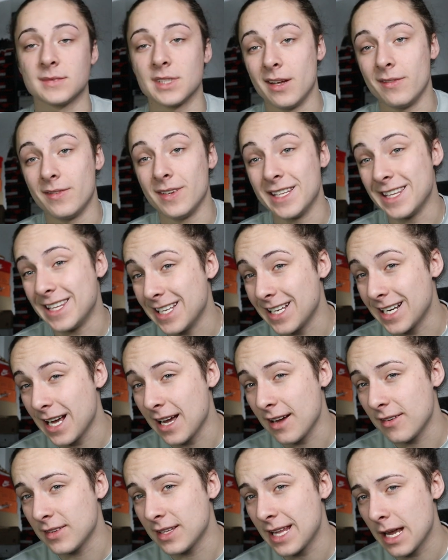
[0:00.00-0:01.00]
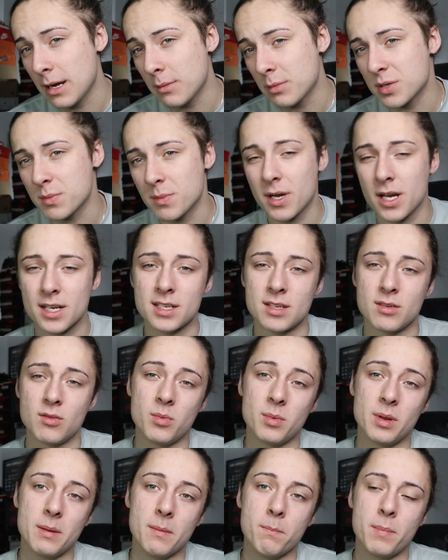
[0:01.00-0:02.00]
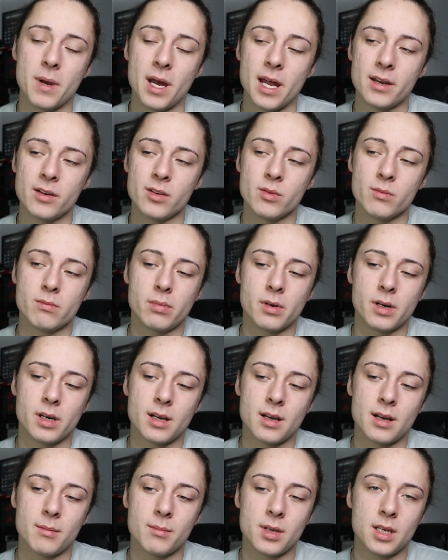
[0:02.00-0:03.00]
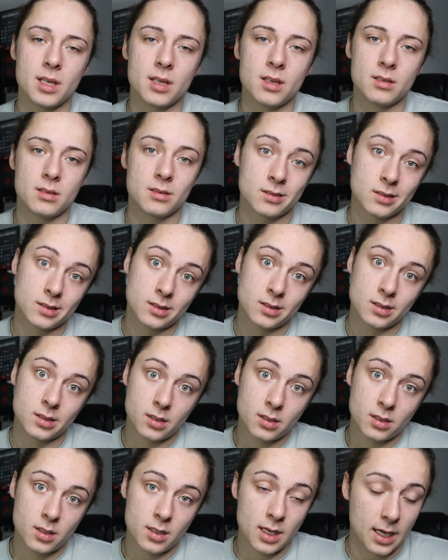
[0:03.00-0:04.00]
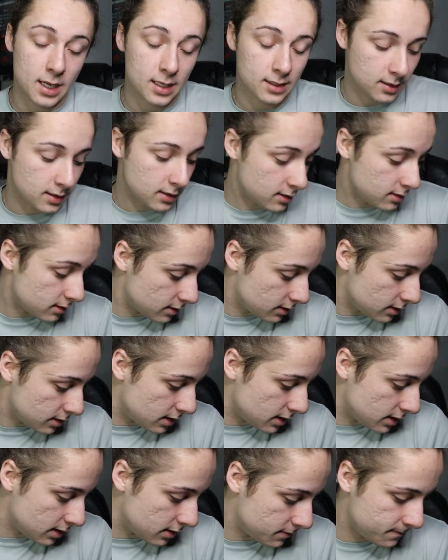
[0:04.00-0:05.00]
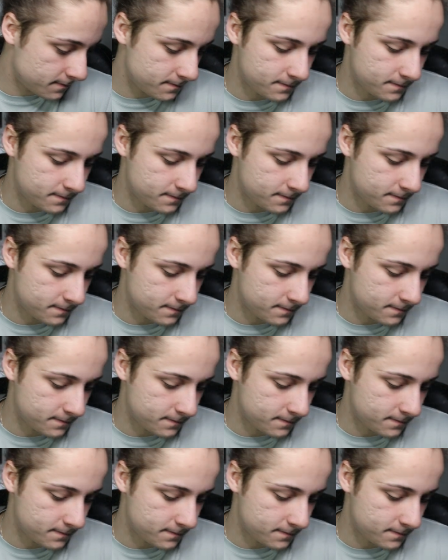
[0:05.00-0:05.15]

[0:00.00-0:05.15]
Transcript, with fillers: if it didn't have a damage box, it would be better, but I mean, at the end of the day,